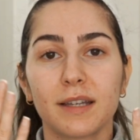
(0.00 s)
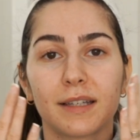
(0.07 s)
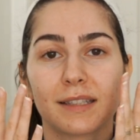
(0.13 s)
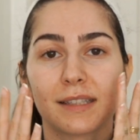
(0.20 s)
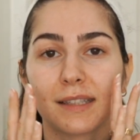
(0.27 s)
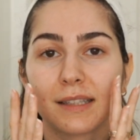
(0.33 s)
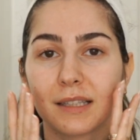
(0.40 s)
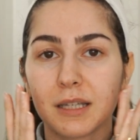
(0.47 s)

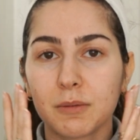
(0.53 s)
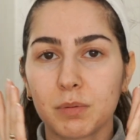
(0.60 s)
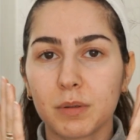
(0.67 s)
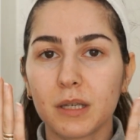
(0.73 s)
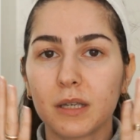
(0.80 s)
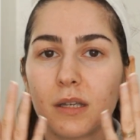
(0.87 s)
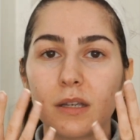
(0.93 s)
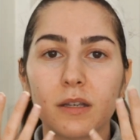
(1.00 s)

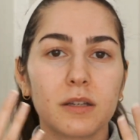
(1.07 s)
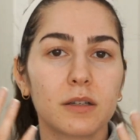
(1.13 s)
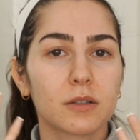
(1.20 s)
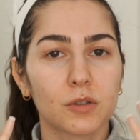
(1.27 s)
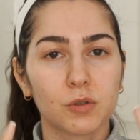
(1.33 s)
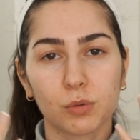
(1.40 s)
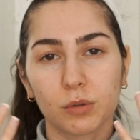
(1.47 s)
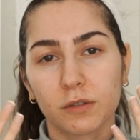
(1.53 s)
slippy
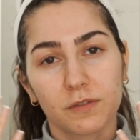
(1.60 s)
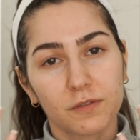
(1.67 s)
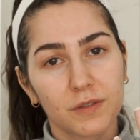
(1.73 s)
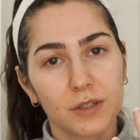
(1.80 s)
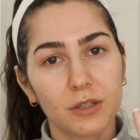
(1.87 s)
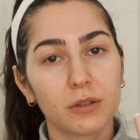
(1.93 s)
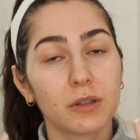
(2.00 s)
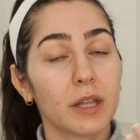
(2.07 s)
sort of
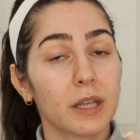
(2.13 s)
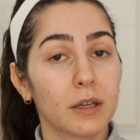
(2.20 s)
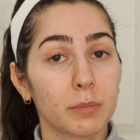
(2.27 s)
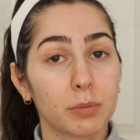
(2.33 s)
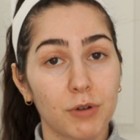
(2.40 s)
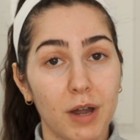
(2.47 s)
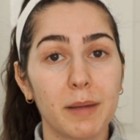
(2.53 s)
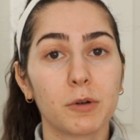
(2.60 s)
feel like a
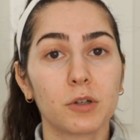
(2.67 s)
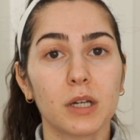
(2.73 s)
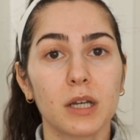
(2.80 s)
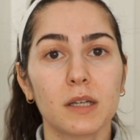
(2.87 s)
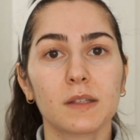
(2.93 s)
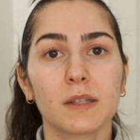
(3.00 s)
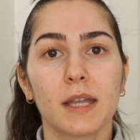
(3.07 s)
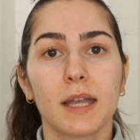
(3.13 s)
primer
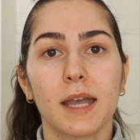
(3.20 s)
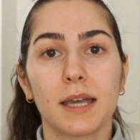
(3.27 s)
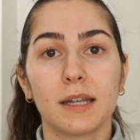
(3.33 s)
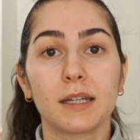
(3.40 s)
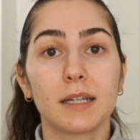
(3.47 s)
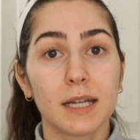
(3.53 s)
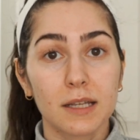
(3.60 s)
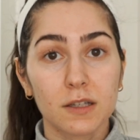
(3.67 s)
does.
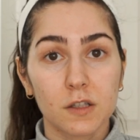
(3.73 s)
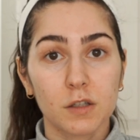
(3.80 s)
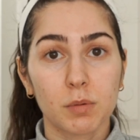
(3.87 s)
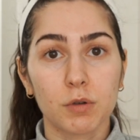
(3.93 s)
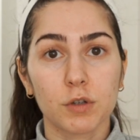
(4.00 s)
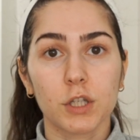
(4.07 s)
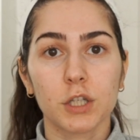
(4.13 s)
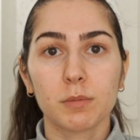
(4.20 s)
And it is
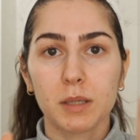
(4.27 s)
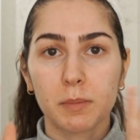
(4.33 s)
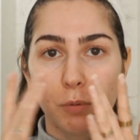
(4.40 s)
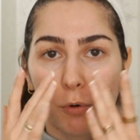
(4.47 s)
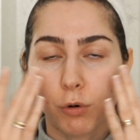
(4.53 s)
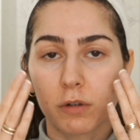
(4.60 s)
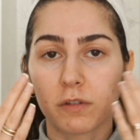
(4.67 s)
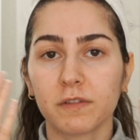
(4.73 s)
supposed to be
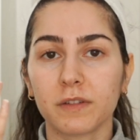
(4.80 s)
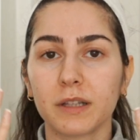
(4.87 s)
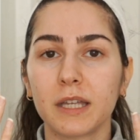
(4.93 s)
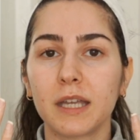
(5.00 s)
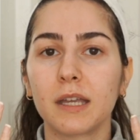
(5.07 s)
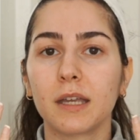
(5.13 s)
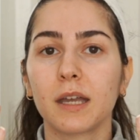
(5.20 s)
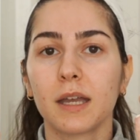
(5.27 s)
pore
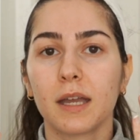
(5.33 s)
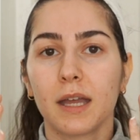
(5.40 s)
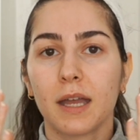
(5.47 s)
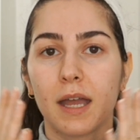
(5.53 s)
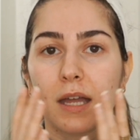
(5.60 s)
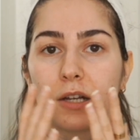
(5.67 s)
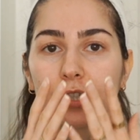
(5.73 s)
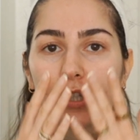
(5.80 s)
filling
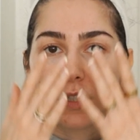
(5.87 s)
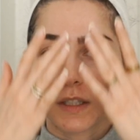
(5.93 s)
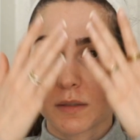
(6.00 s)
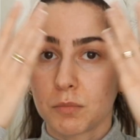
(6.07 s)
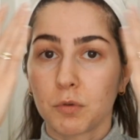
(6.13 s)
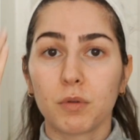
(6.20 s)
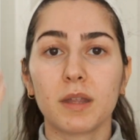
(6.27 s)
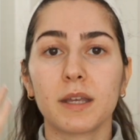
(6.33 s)
and just
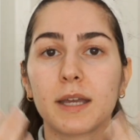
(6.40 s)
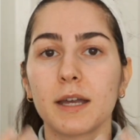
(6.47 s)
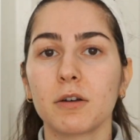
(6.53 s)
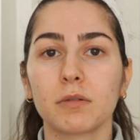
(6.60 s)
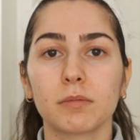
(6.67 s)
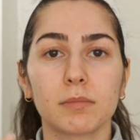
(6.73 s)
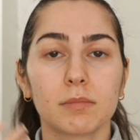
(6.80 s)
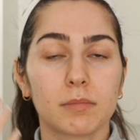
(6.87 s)
smoothing
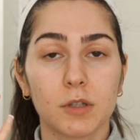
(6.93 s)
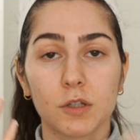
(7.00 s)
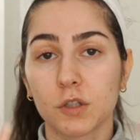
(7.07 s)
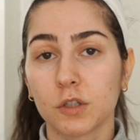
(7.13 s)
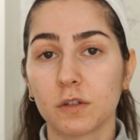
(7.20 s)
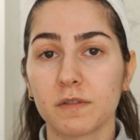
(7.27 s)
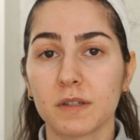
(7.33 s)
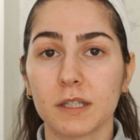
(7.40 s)
out the
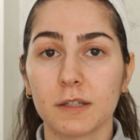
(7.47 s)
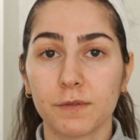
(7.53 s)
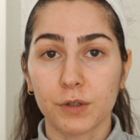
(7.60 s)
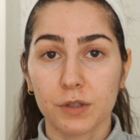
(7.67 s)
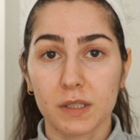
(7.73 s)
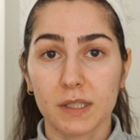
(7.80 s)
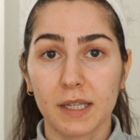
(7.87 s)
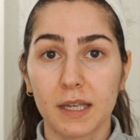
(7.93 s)
surface
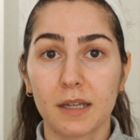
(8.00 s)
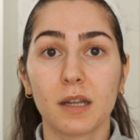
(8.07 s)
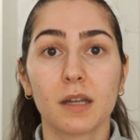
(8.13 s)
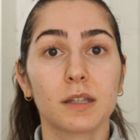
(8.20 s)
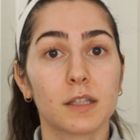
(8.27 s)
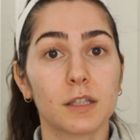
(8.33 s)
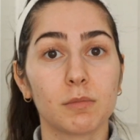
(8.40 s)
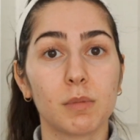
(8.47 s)
your skin
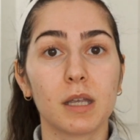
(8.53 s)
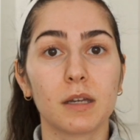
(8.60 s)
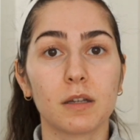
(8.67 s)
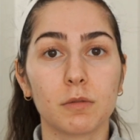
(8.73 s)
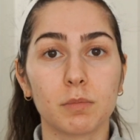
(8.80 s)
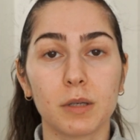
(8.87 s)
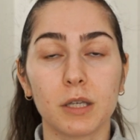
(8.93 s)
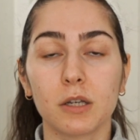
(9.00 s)
to make
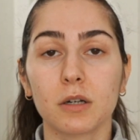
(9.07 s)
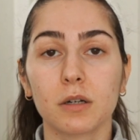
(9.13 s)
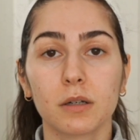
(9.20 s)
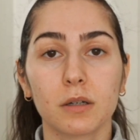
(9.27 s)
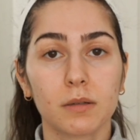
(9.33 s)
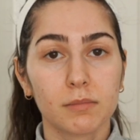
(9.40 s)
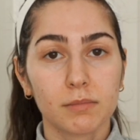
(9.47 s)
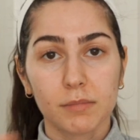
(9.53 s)
it appear,
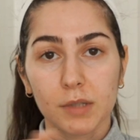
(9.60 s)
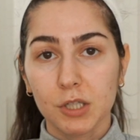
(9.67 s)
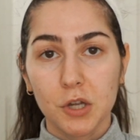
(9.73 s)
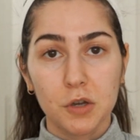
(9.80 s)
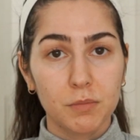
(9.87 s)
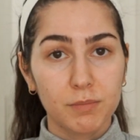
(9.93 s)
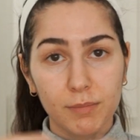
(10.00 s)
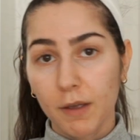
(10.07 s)
you
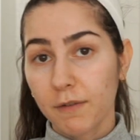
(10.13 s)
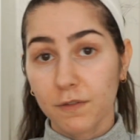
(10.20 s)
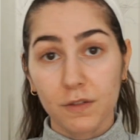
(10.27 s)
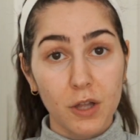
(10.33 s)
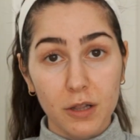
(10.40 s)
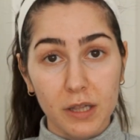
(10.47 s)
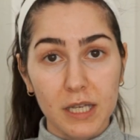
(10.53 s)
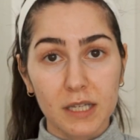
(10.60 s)
know,
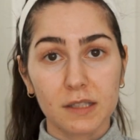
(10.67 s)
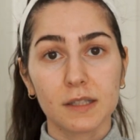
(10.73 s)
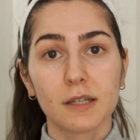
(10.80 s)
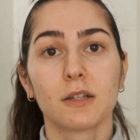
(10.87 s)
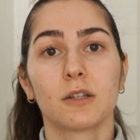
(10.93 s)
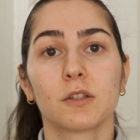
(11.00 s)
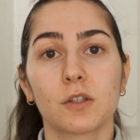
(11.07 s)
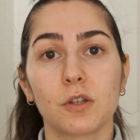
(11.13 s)
flawless.
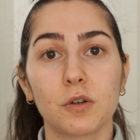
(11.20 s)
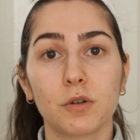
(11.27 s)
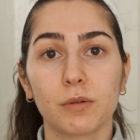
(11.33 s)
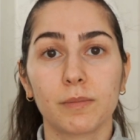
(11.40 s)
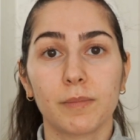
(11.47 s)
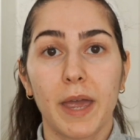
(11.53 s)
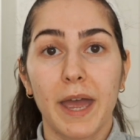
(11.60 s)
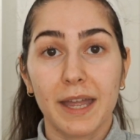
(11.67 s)

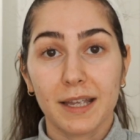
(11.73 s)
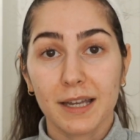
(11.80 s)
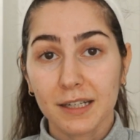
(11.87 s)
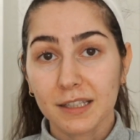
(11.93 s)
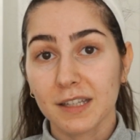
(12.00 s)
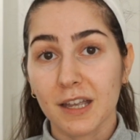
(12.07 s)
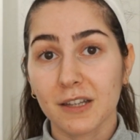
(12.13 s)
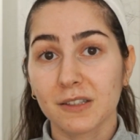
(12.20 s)
So I can
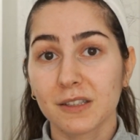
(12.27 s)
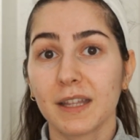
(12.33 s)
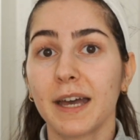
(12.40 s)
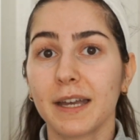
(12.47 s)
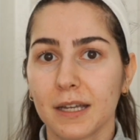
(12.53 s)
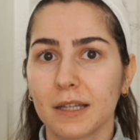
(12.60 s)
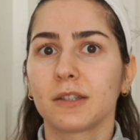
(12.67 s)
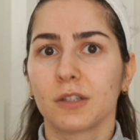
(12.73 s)
attest to
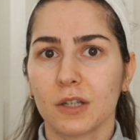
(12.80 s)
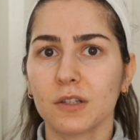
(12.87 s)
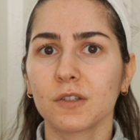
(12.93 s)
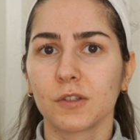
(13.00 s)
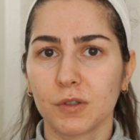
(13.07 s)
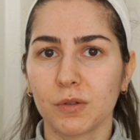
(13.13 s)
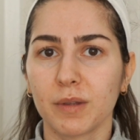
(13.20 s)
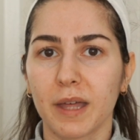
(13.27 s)
that, it
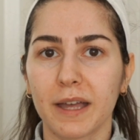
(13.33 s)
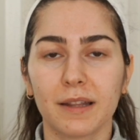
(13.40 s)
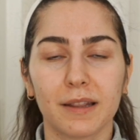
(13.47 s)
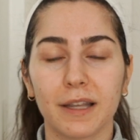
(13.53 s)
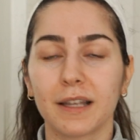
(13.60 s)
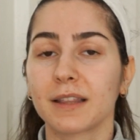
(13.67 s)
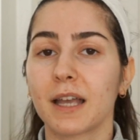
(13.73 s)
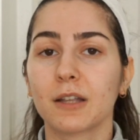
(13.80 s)
does do that.
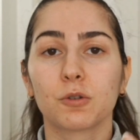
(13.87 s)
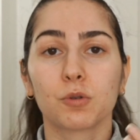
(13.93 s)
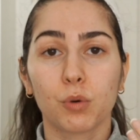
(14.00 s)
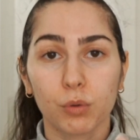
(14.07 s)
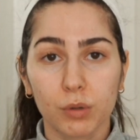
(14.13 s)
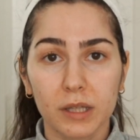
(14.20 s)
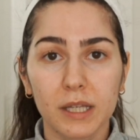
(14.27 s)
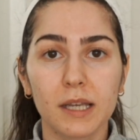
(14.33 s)
Like that
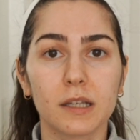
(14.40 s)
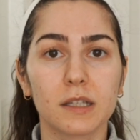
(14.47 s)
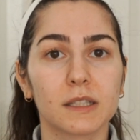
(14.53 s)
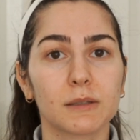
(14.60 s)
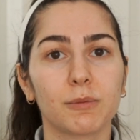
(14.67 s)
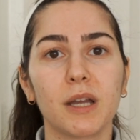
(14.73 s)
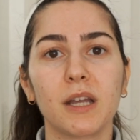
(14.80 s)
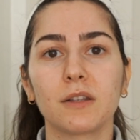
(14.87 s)
totally
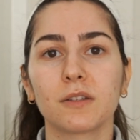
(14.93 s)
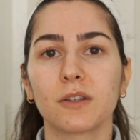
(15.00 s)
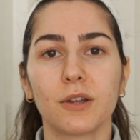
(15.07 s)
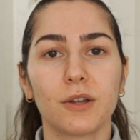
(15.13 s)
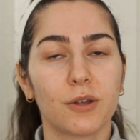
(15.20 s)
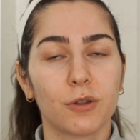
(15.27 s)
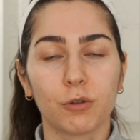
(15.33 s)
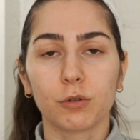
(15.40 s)
explains
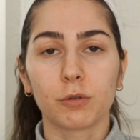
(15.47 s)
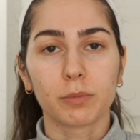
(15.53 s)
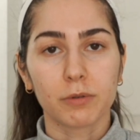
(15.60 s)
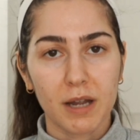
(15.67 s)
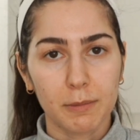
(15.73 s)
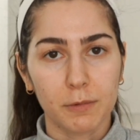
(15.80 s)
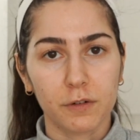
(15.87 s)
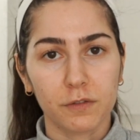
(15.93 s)
the whole
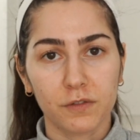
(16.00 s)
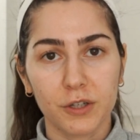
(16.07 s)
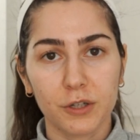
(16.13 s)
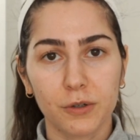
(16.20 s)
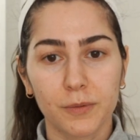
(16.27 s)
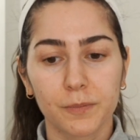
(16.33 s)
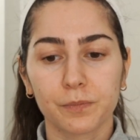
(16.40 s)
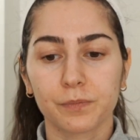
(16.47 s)
primer
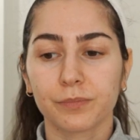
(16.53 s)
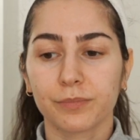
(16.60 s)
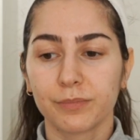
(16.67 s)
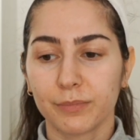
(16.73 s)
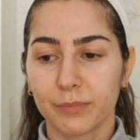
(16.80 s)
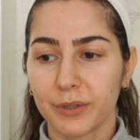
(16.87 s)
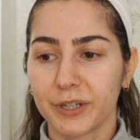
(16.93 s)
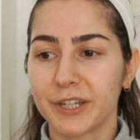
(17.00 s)
feel,
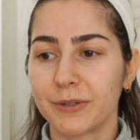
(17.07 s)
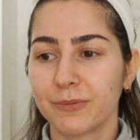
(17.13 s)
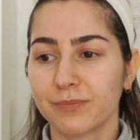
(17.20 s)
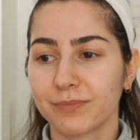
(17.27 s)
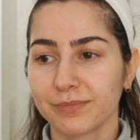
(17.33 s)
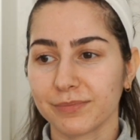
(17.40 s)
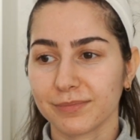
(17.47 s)
but